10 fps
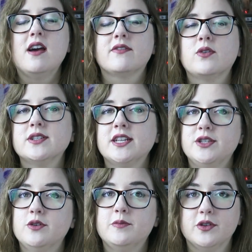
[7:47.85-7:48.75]
Of course, I
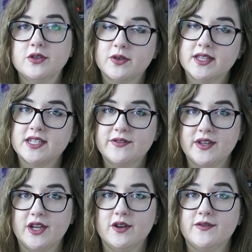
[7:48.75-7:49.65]
do hope you enjoyed this
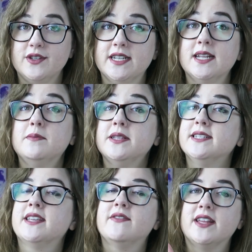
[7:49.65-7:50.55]
video. If you did,
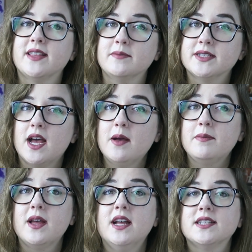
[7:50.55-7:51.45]
please give it a thumbs up.